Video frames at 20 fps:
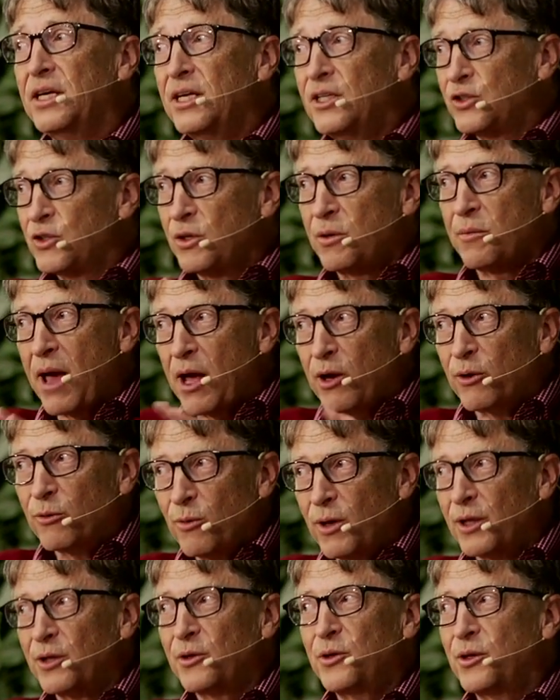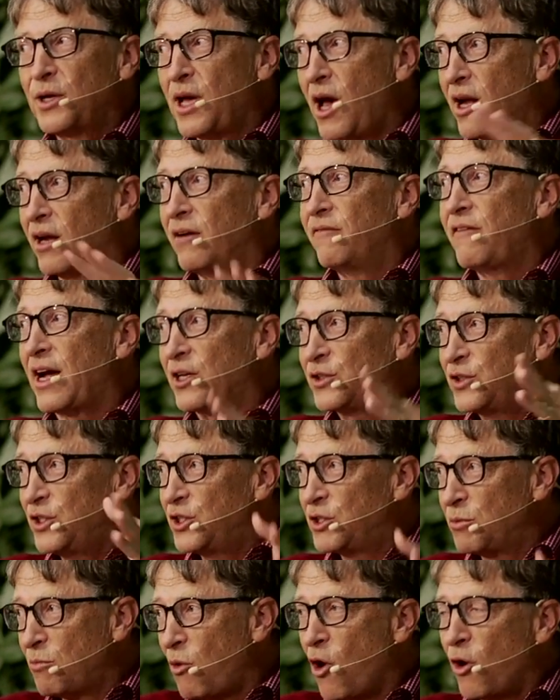so no matter whether you got a
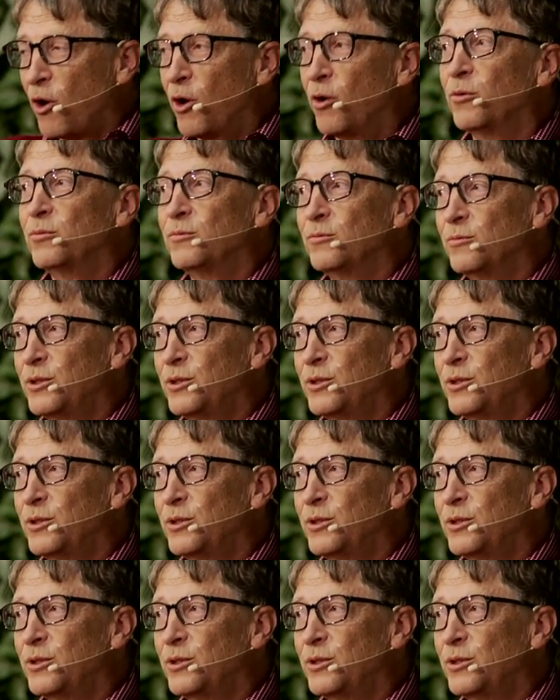vaccine tomorrow,